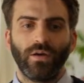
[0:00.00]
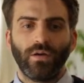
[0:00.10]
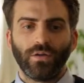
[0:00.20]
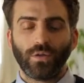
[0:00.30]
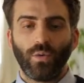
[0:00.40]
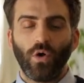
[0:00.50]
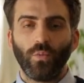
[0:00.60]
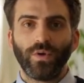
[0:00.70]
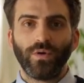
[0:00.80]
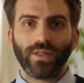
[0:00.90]
So
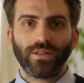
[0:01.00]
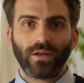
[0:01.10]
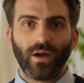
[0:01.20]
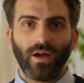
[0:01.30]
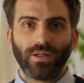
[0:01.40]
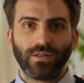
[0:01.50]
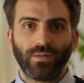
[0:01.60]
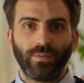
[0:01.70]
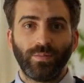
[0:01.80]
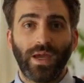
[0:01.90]
opioids
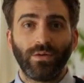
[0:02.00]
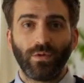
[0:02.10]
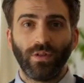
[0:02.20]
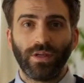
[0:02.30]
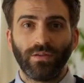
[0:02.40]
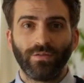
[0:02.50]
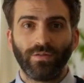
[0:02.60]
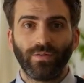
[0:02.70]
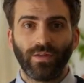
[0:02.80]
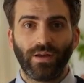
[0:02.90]
cause pain
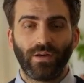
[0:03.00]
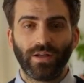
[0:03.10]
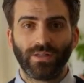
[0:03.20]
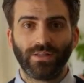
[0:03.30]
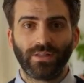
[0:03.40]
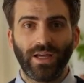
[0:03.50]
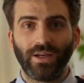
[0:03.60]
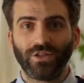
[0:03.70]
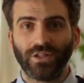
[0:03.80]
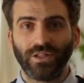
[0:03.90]
relief, they cause
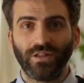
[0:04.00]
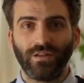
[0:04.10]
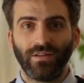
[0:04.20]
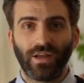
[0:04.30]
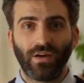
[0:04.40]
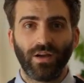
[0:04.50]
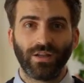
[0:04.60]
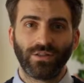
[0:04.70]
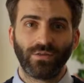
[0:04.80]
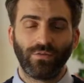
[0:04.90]
sedation, they
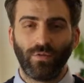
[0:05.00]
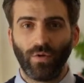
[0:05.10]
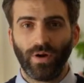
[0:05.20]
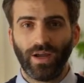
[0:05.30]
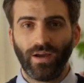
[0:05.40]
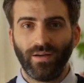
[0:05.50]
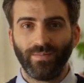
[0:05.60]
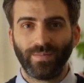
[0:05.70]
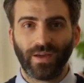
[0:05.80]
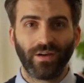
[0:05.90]
cause euphoria,
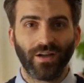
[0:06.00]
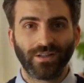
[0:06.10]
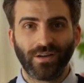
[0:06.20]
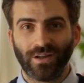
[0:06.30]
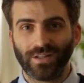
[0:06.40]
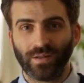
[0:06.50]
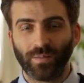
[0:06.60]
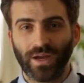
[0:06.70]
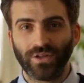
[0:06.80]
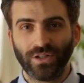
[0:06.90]
they cause
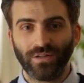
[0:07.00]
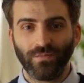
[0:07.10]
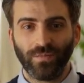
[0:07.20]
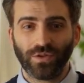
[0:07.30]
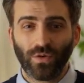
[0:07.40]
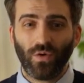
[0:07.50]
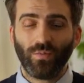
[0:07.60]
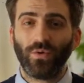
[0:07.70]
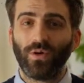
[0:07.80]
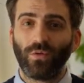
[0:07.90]
constipation. So
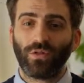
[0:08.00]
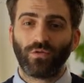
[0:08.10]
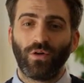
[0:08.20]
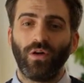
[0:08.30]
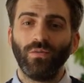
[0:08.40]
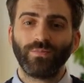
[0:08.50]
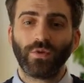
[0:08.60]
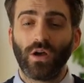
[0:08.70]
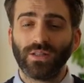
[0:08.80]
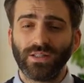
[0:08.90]
opioid withdrawal
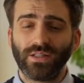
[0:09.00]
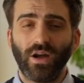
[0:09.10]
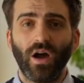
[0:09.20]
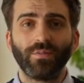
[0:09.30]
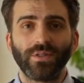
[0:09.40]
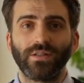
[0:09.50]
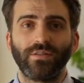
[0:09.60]
causes the opposite of